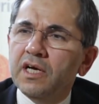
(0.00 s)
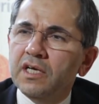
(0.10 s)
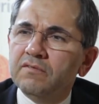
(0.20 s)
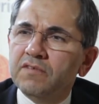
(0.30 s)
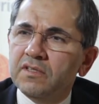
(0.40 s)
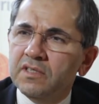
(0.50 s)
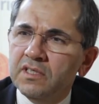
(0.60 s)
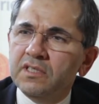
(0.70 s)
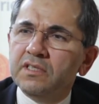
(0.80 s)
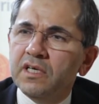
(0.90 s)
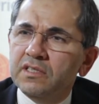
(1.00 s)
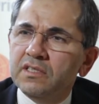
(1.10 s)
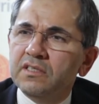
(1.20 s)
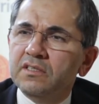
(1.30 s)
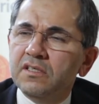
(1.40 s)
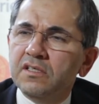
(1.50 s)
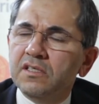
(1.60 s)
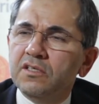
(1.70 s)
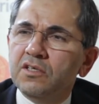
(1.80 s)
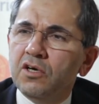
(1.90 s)
and we think that it is
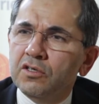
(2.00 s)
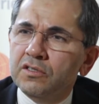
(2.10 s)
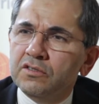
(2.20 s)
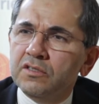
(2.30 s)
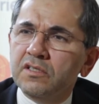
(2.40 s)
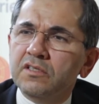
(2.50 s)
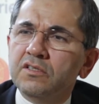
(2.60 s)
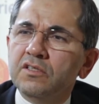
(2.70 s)
in our interest, it,